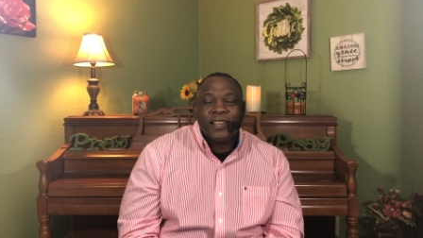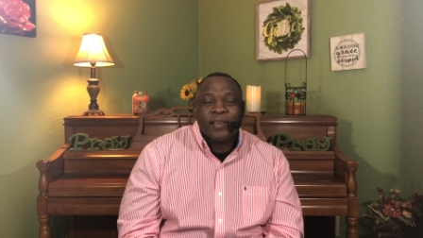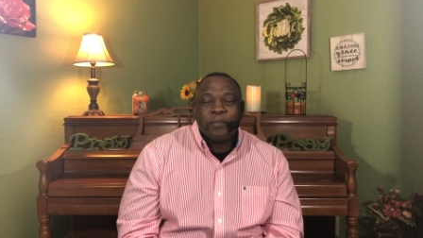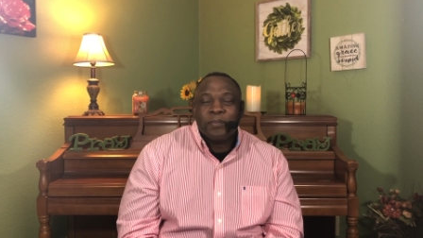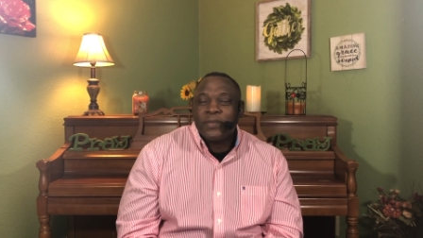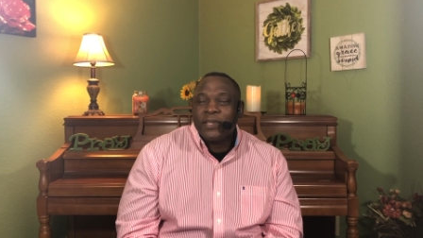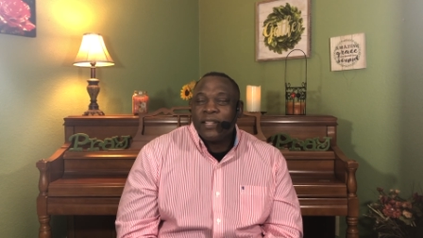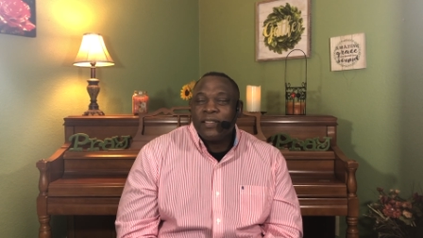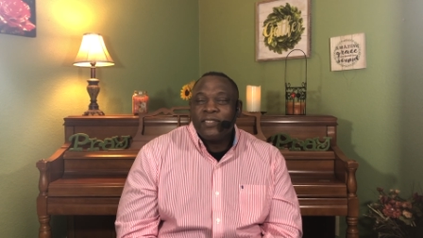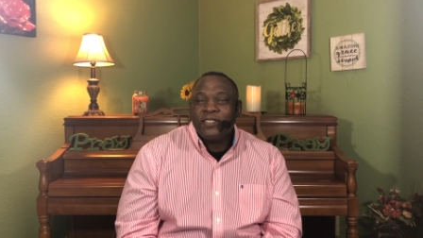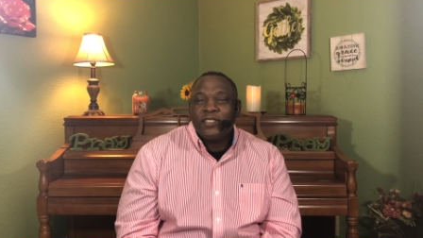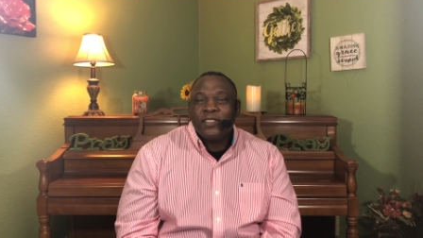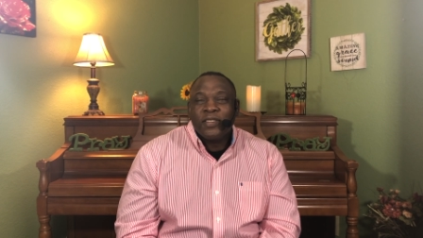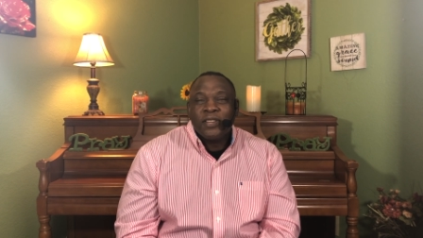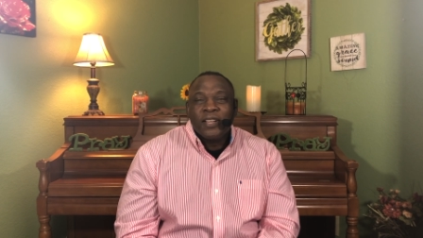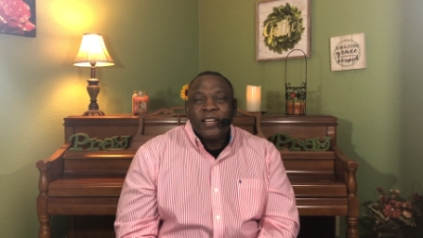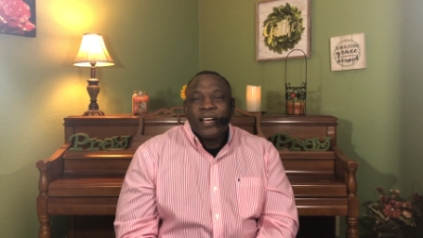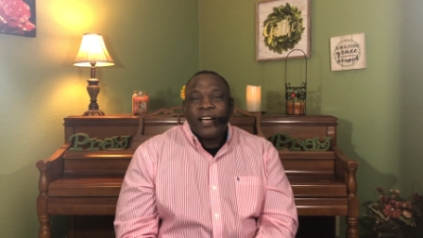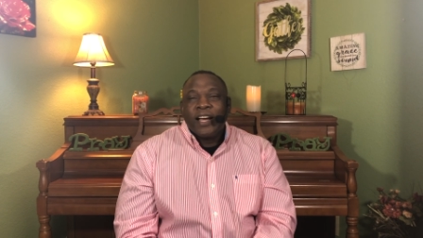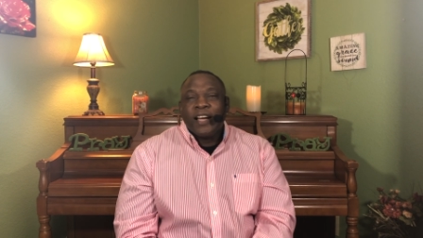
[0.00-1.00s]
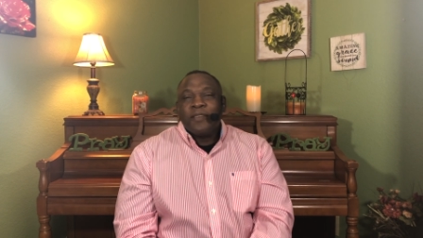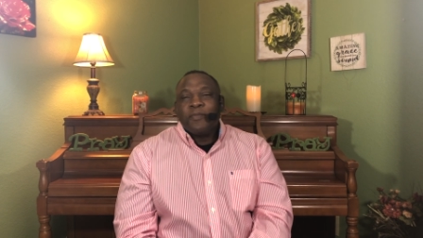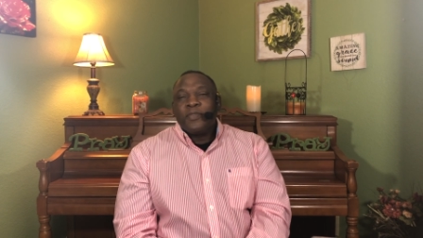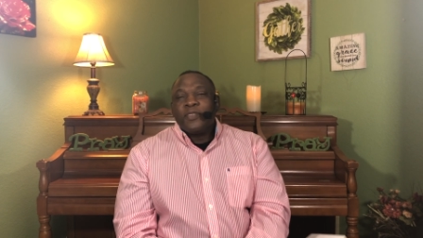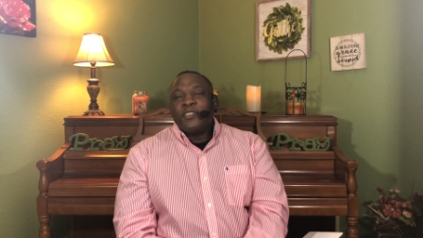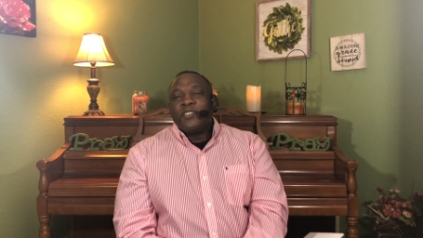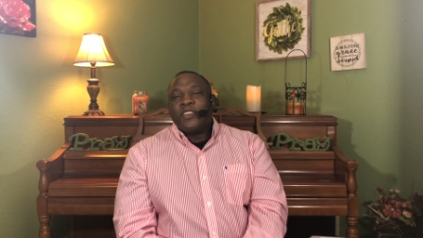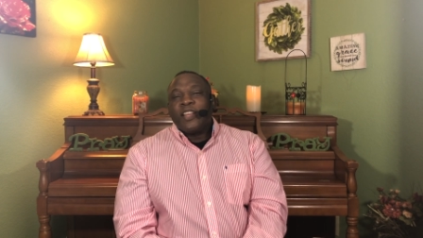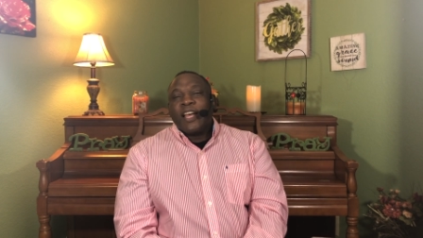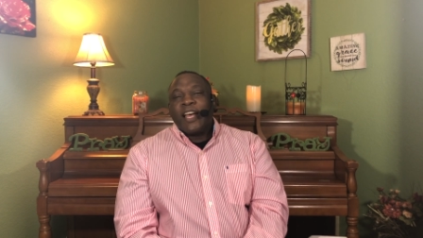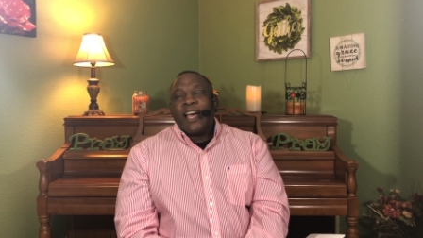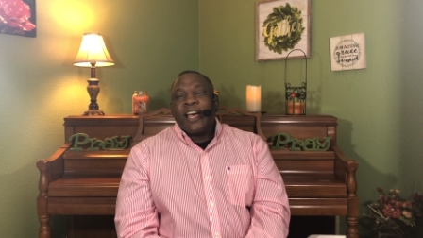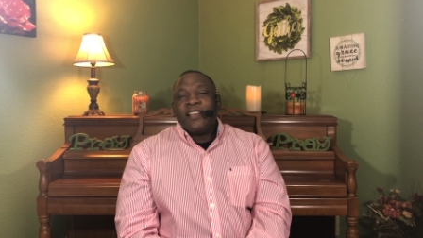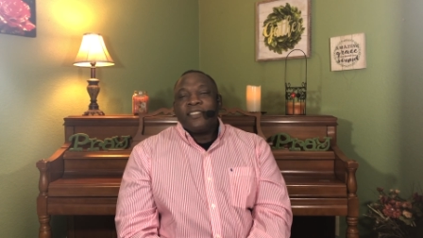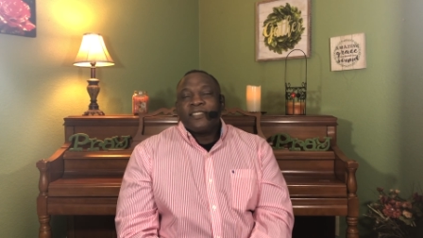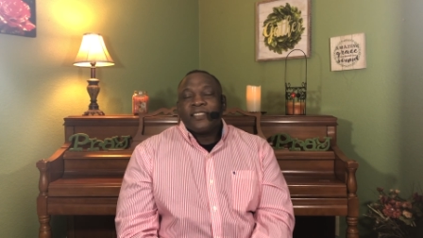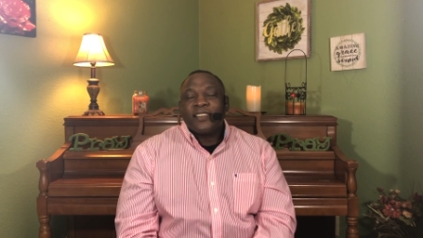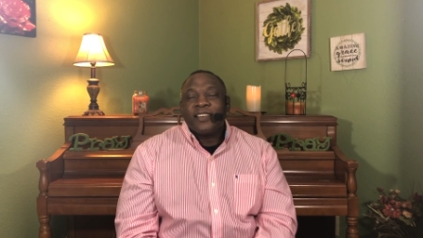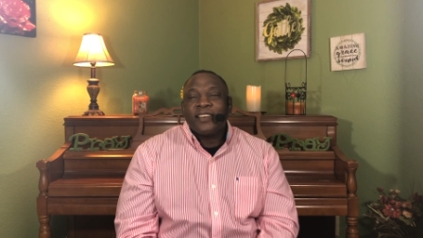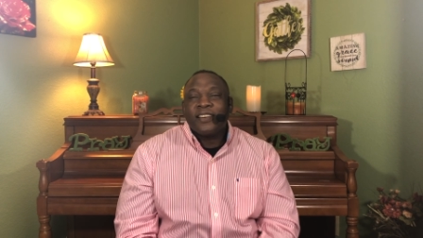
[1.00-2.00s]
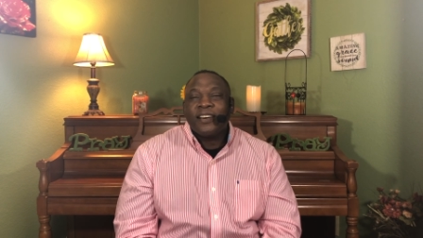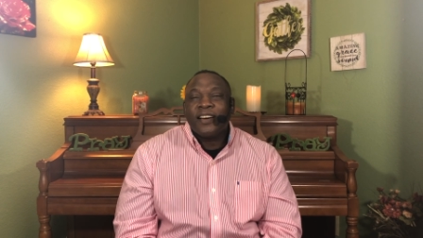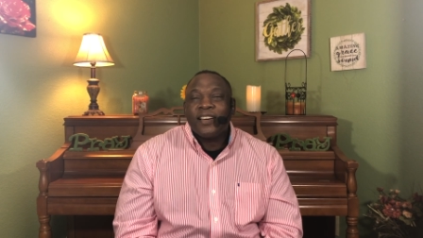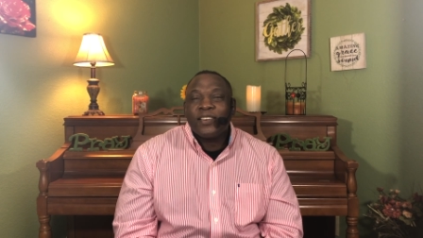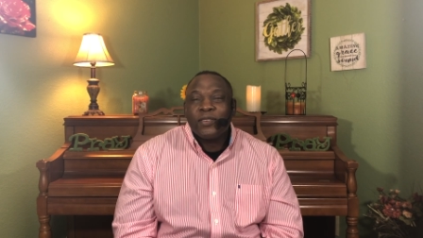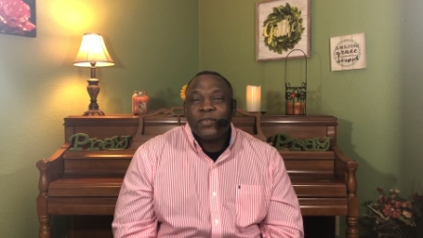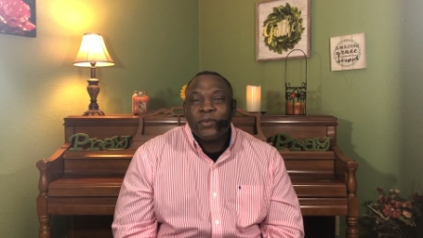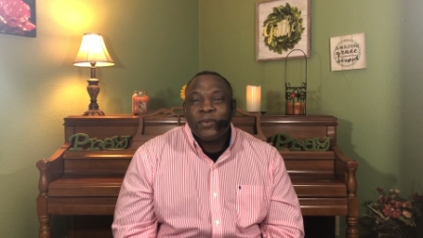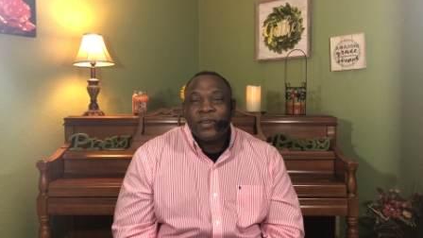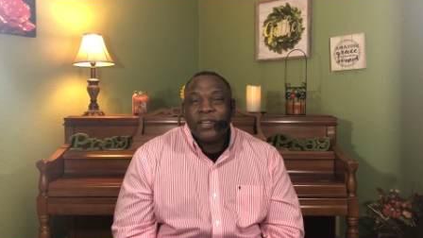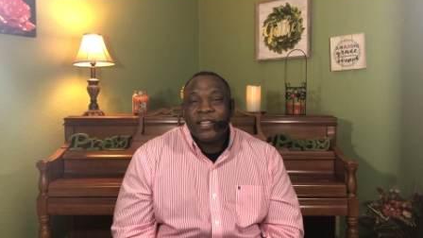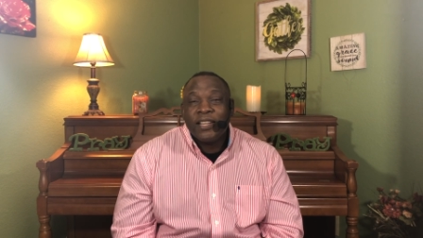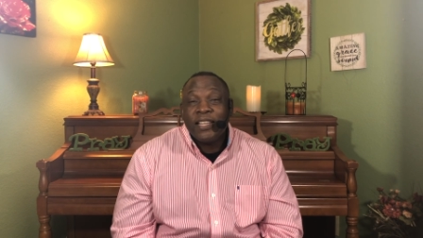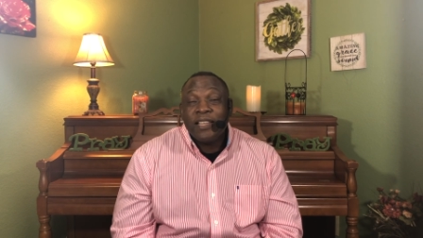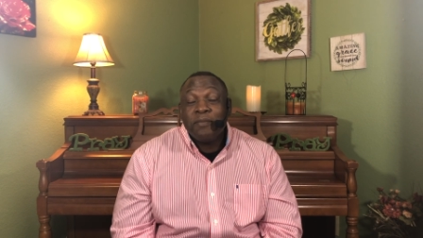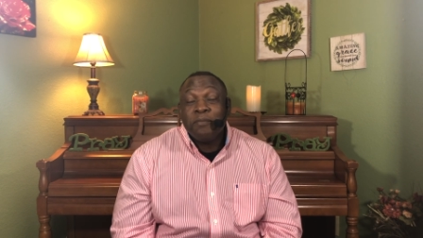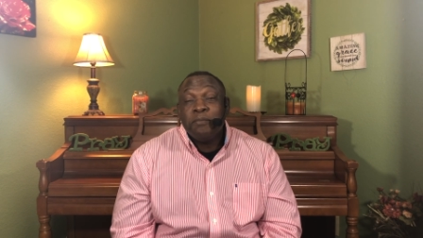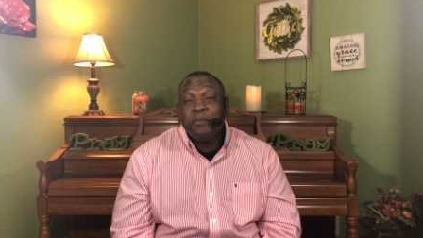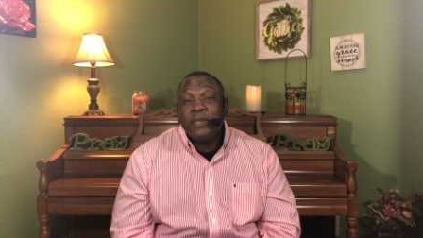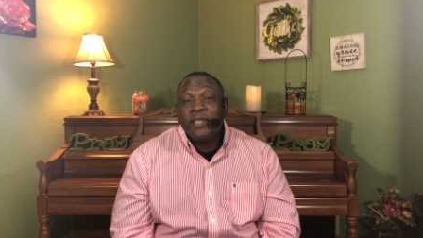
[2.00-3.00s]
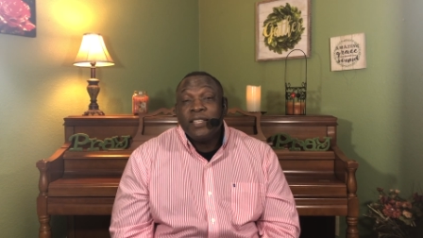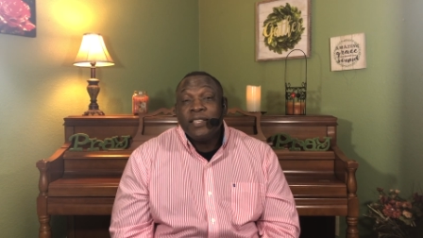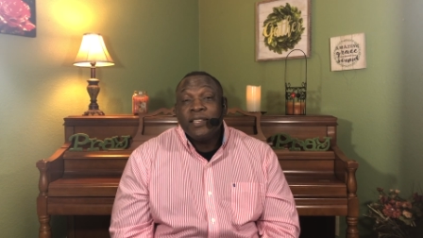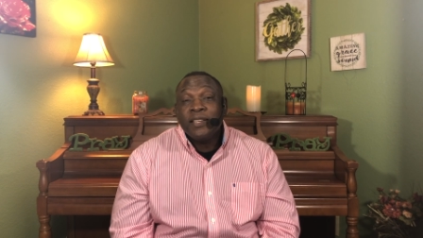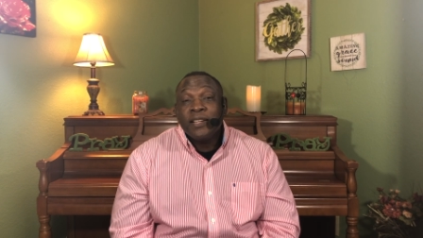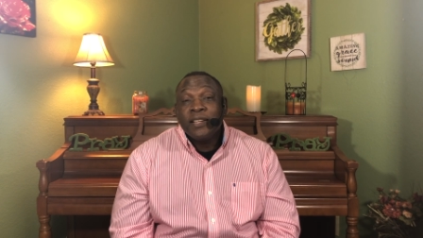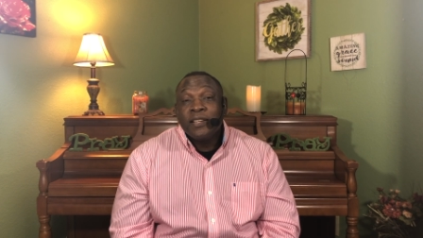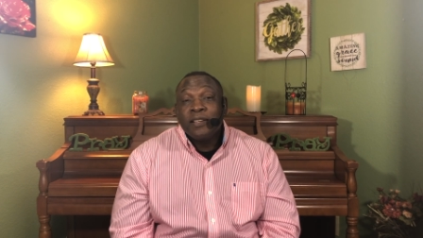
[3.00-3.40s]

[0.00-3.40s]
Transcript: I'm telling you, I've been asking God, Lord, let me